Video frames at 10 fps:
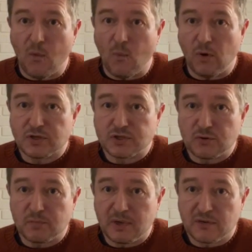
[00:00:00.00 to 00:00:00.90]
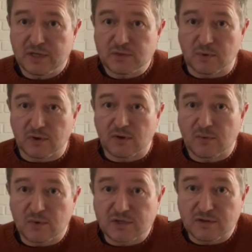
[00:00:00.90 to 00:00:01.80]
what sold me on this one
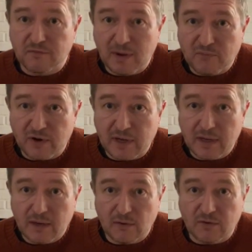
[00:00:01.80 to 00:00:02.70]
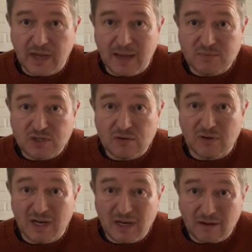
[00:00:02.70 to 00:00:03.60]
was the fabric. It looked
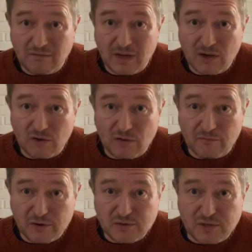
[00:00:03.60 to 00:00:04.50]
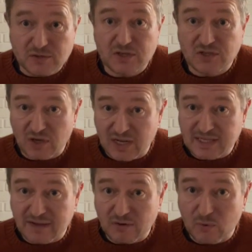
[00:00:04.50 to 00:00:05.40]
absolutely lovely on the photos, so let's
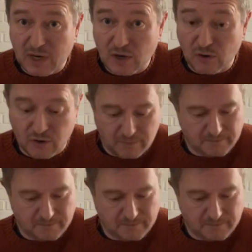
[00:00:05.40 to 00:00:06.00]
have a quick look.